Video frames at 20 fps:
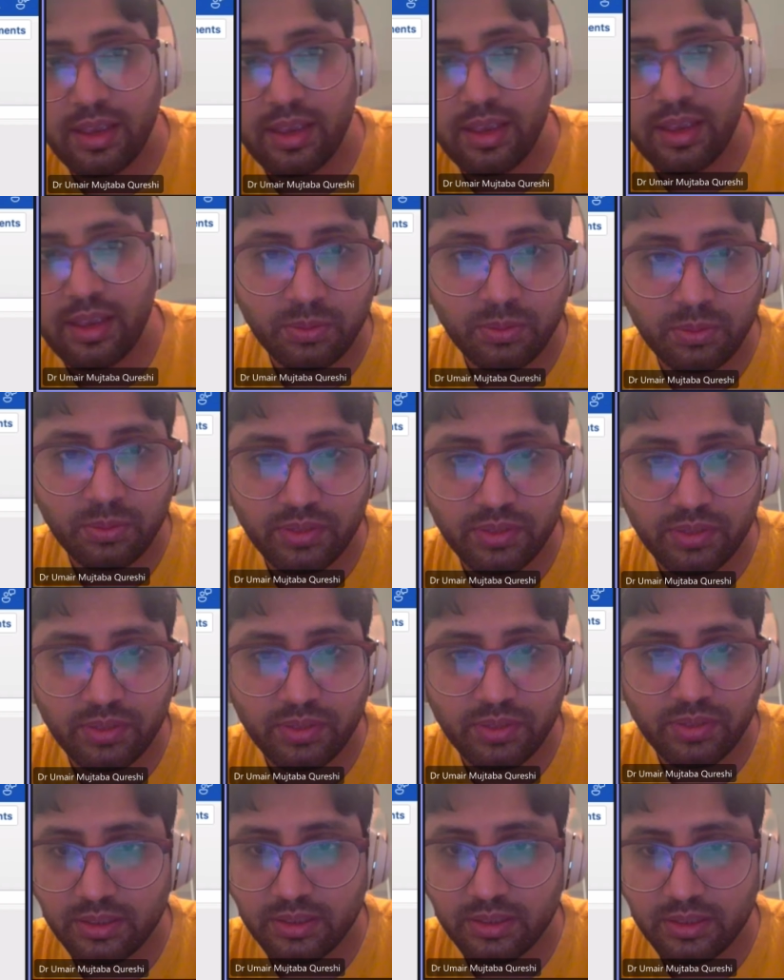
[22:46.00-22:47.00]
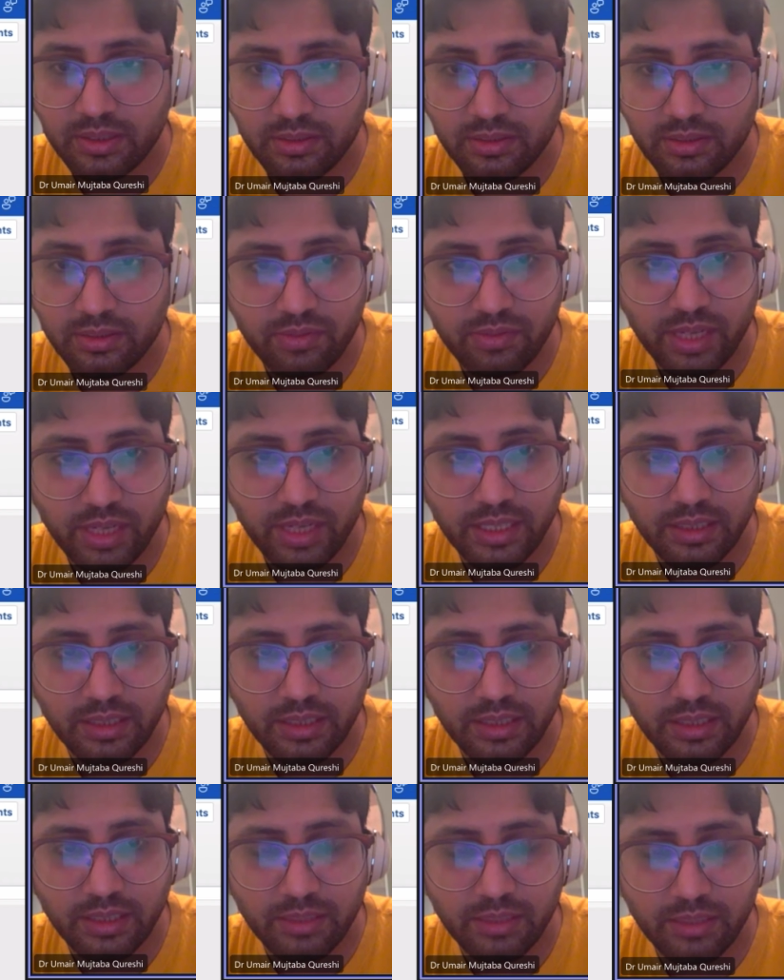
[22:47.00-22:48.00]
And this could be further
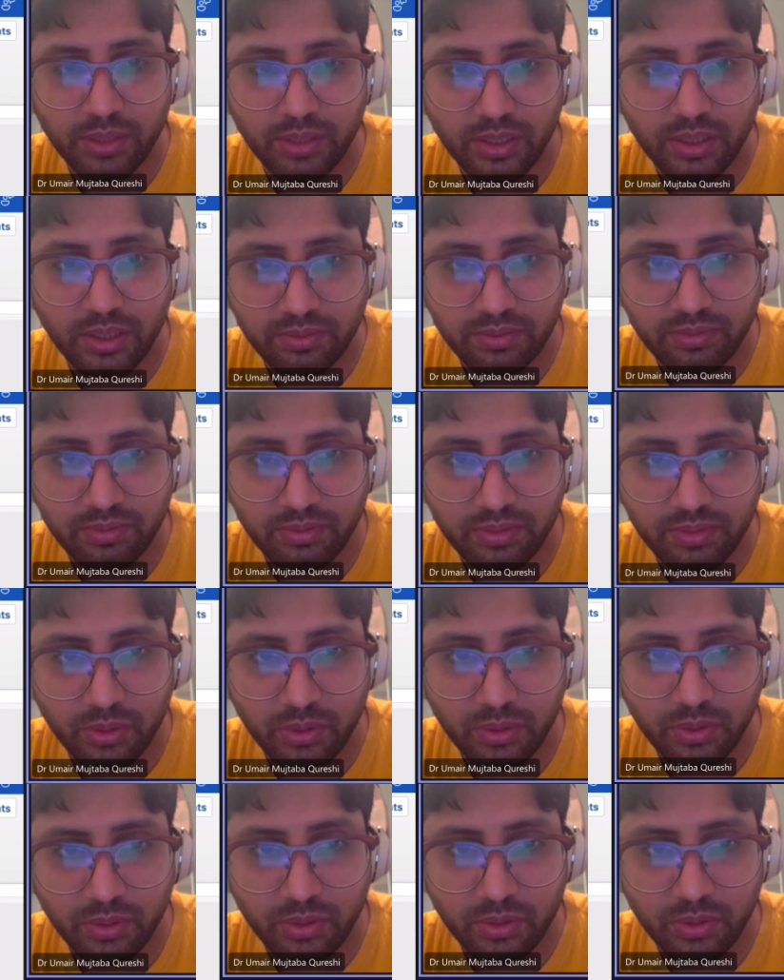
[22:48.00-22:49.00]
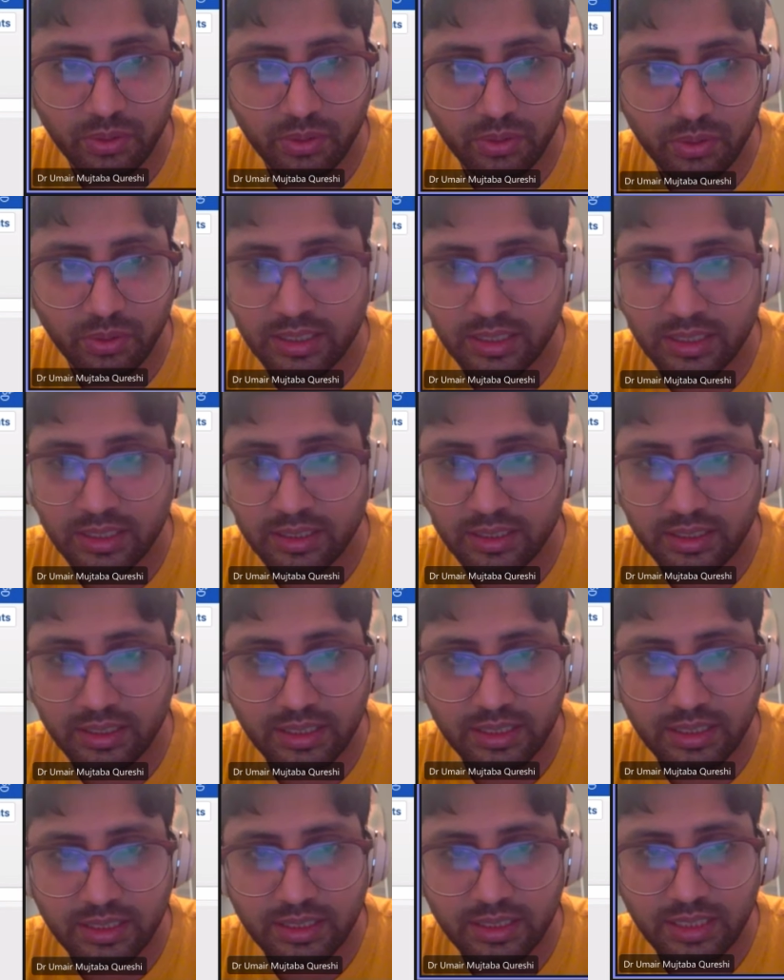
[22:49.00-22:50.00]
verified because
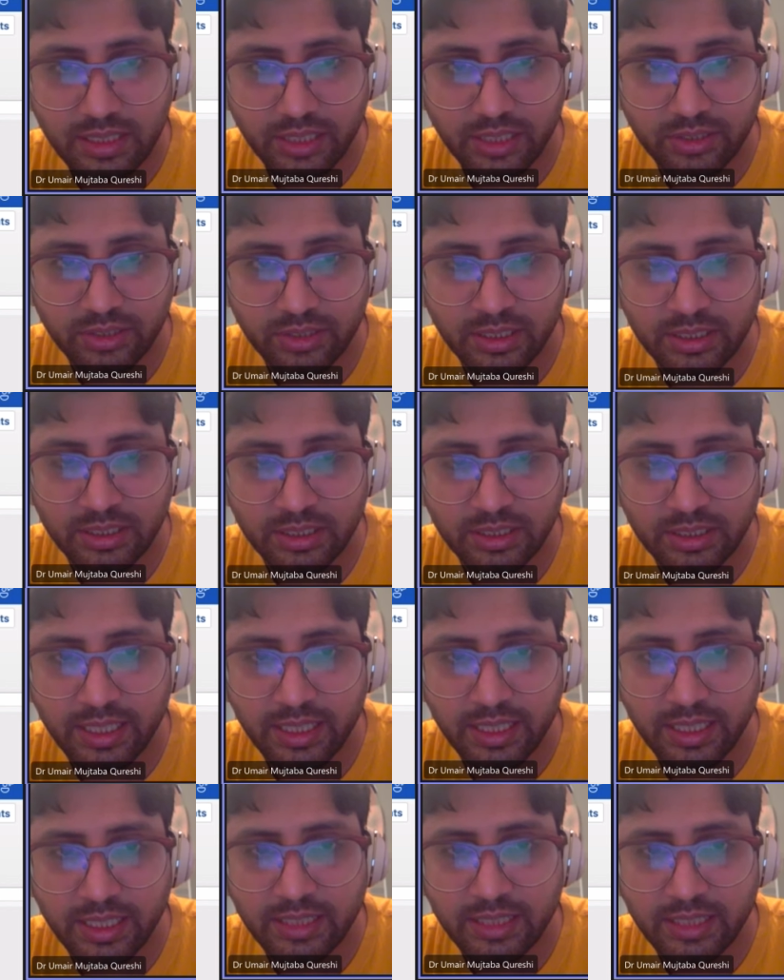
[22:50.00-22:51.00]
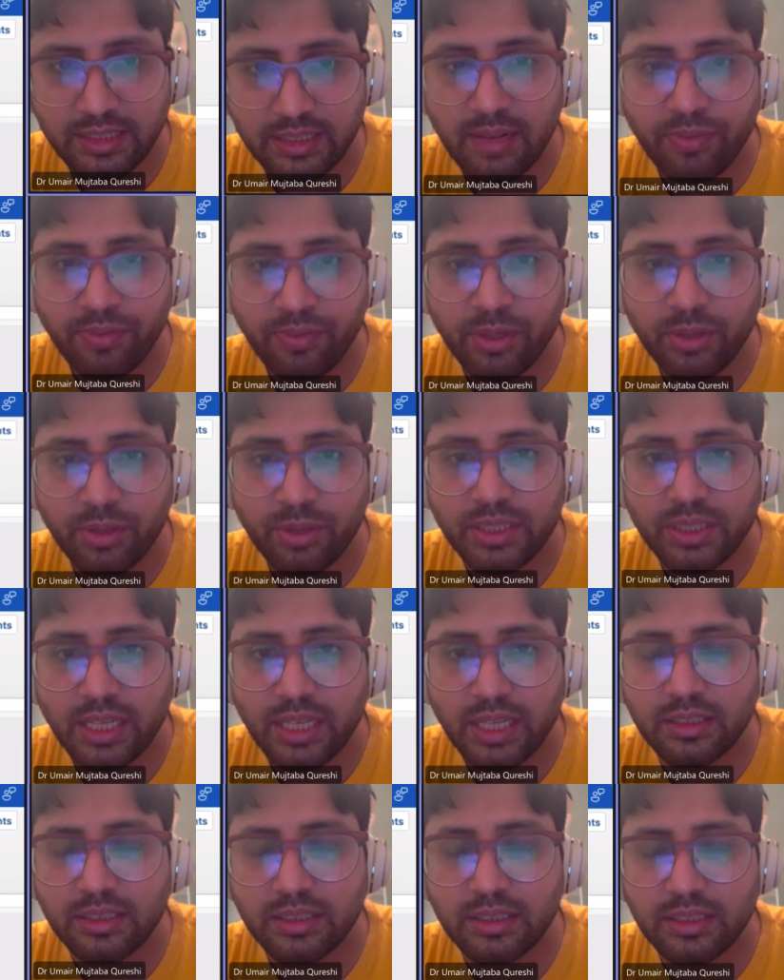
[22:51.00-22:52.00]
in the third section, it says
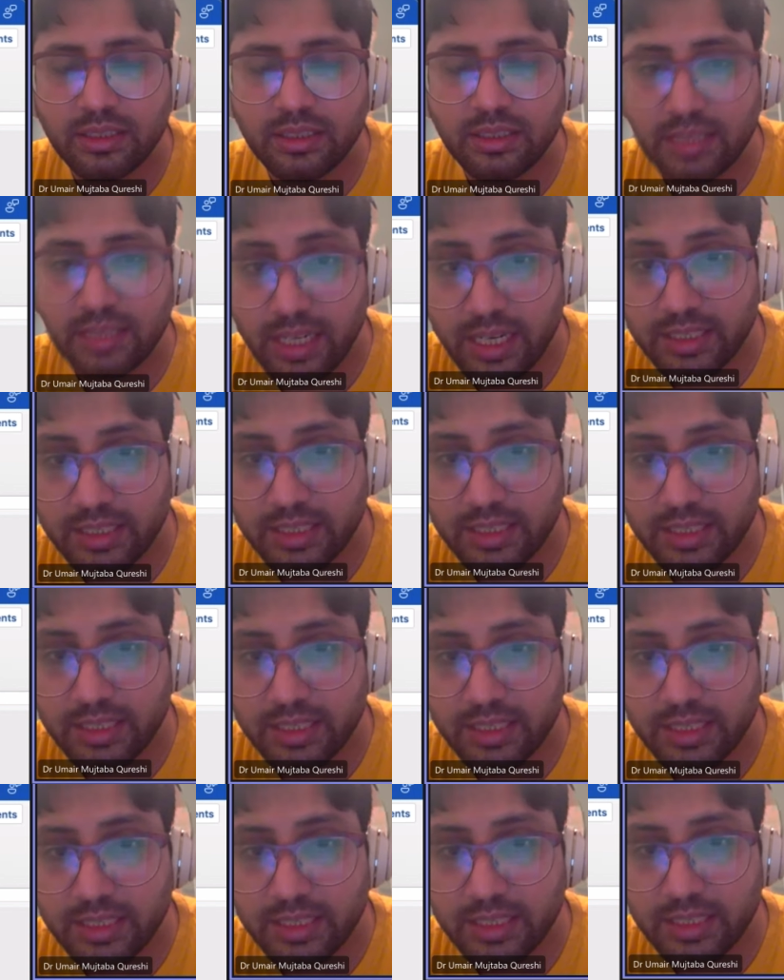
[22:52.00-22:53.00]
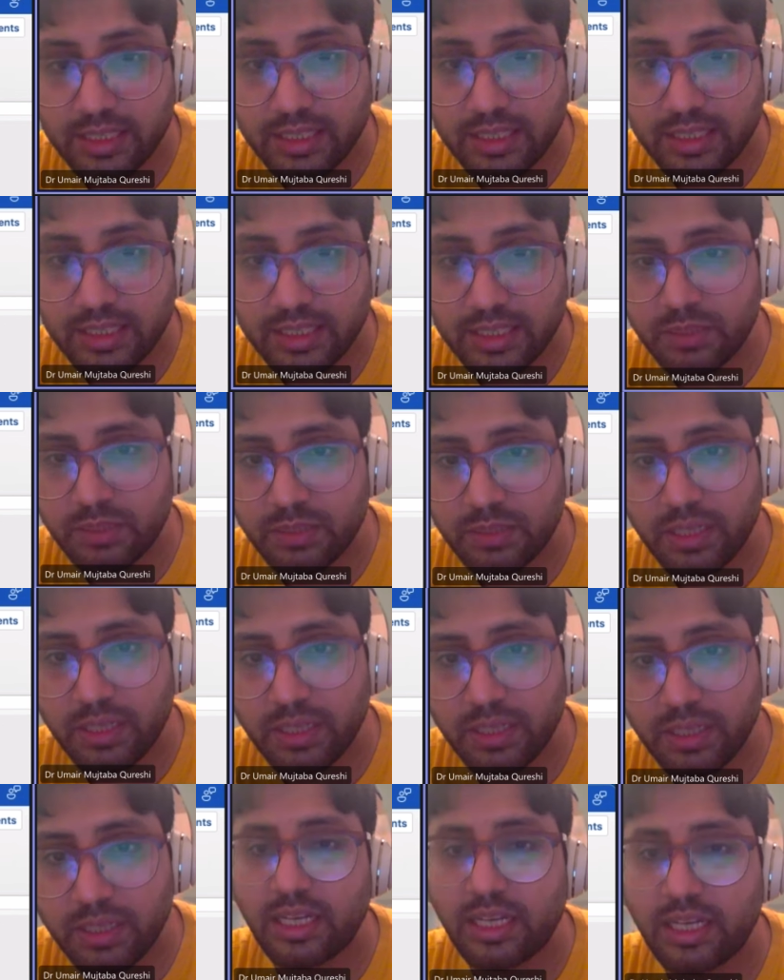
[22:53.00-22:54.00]
use select statement,
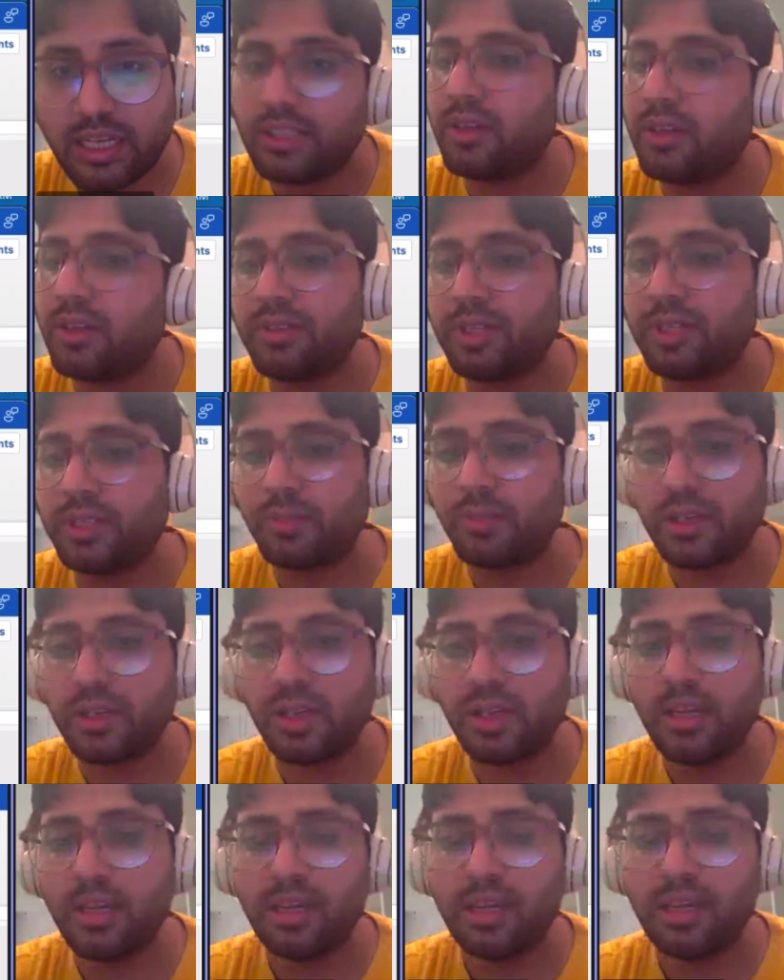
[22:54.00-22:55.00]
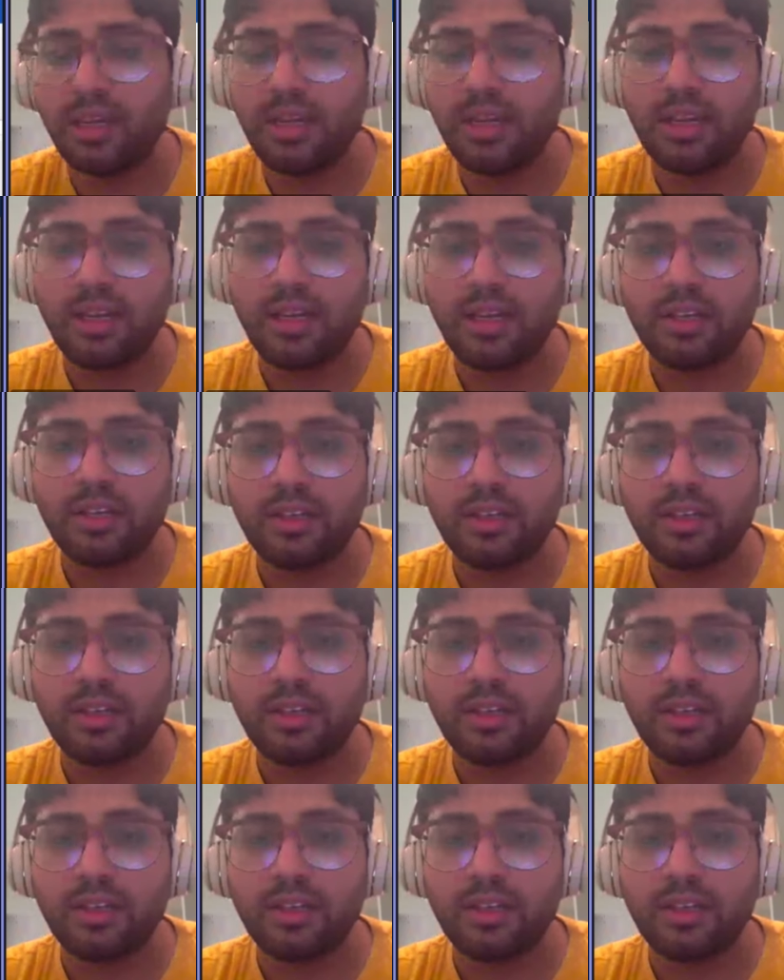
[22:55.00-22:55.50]
display the title of each book.